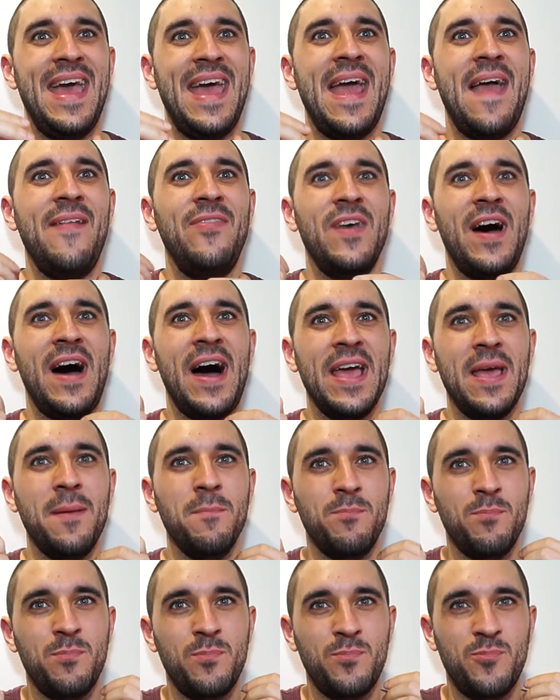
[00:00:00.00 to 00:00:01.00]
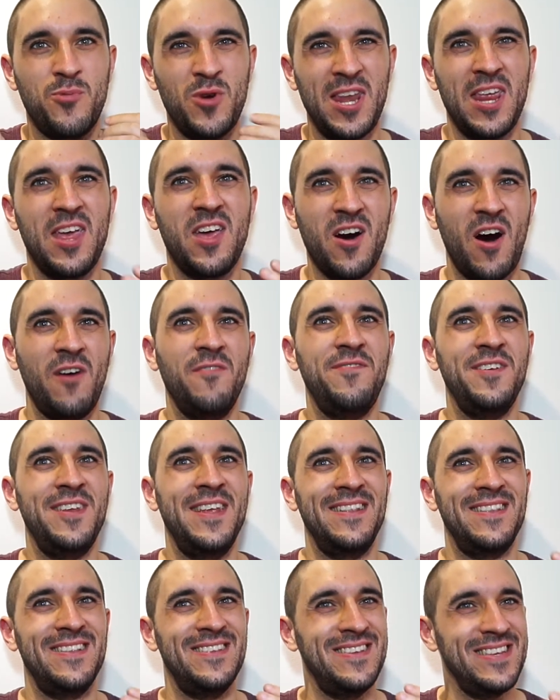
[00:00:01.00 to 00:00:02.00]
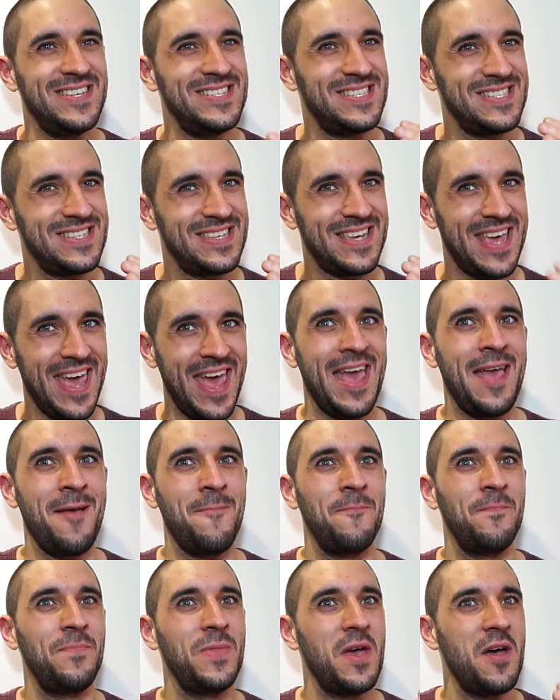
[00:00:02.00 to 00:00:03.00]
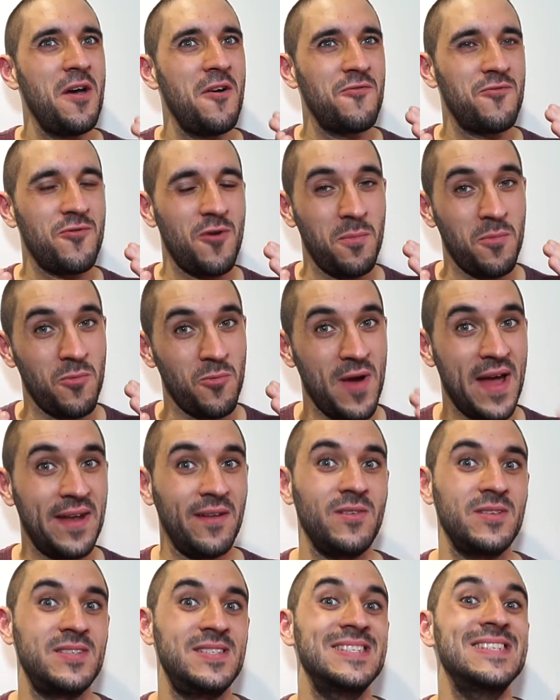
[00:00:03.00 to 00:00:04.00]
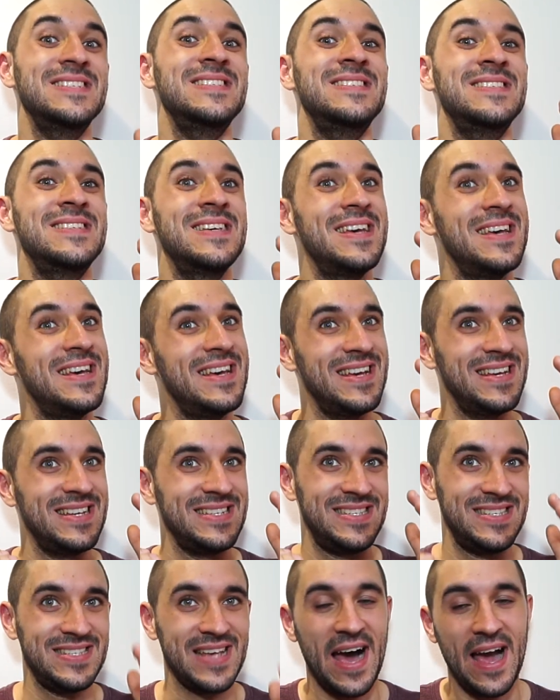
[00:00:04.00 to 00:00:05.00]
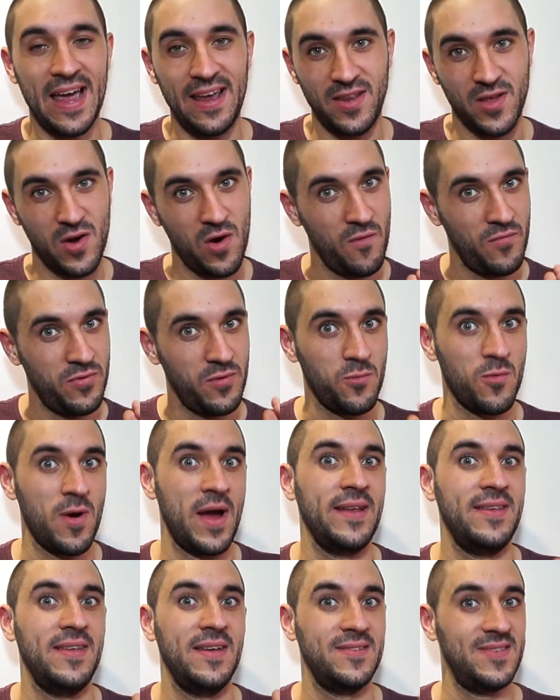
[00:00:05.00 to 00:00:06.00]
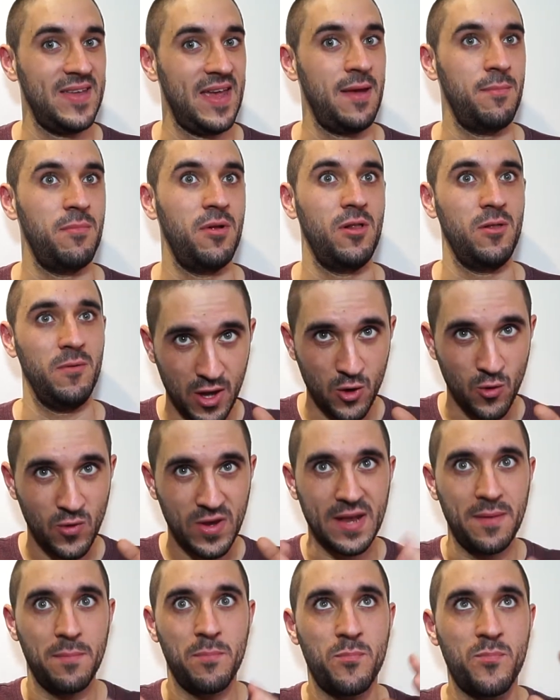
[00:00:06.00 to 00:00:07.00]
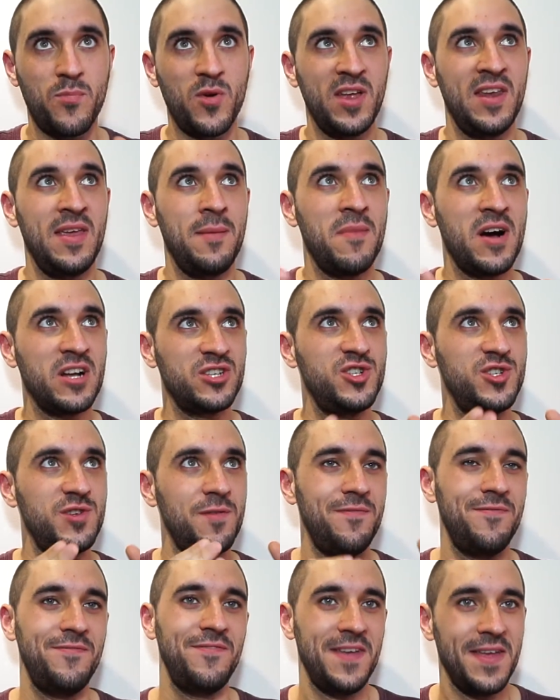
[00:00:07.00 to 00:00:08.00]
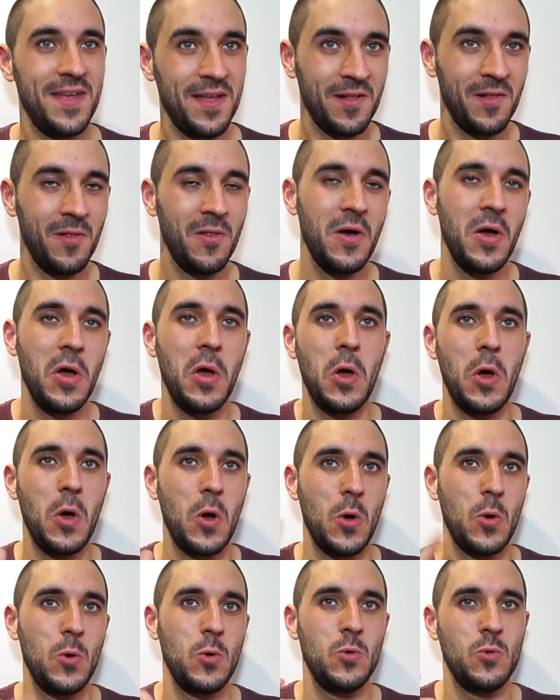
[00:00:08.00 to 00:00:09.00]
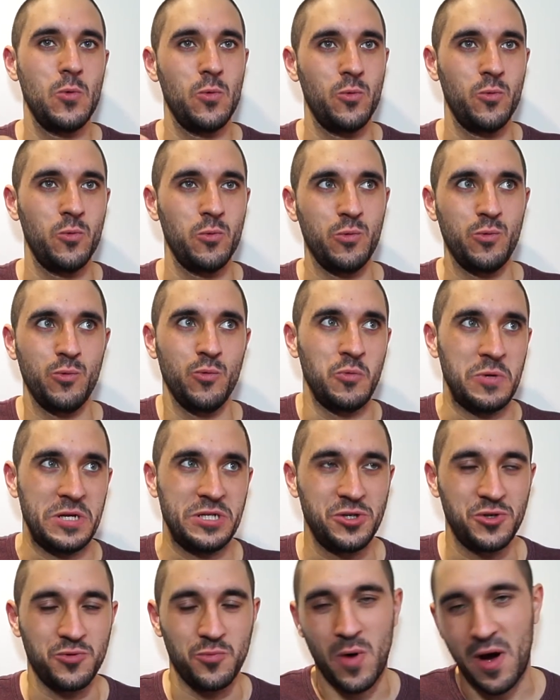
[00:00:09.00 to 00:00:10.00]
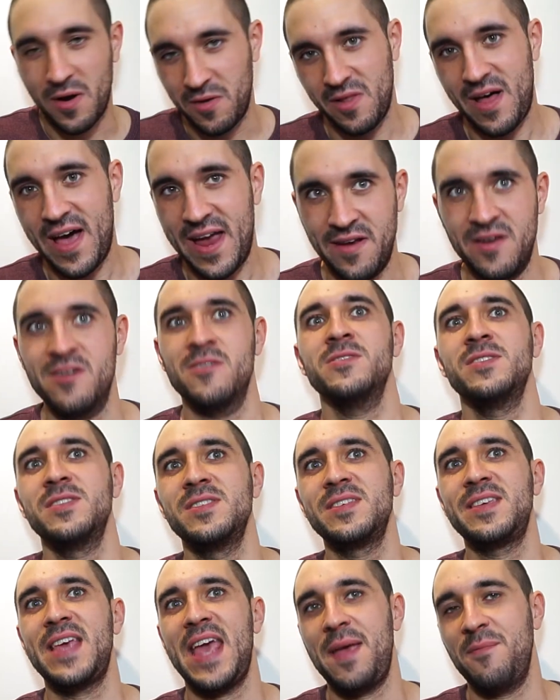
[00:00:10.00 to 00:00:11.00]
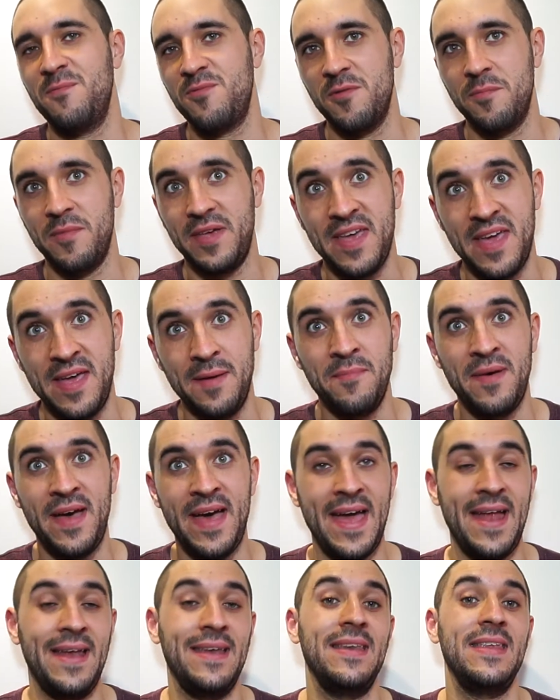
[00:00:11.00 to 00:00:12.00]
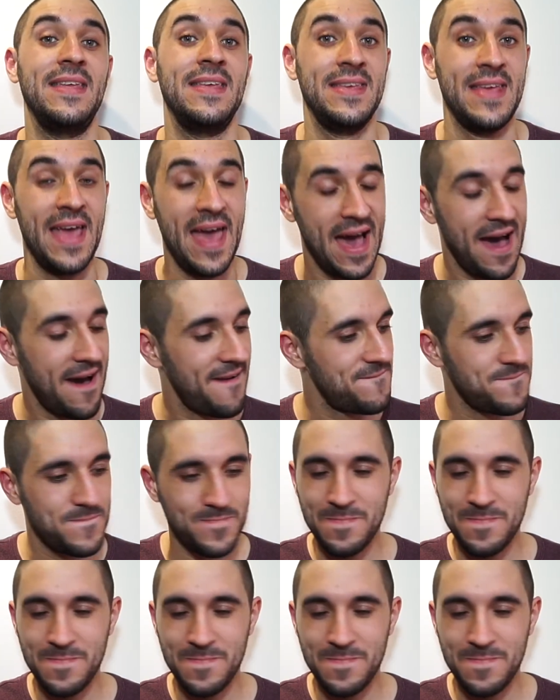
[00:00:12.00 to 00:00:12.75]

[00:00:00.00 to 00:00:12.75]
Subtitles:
And I am pretty confident this came from Reynolds' side of the writing table. You can pretty much feel which one-liners came from him, and yeah,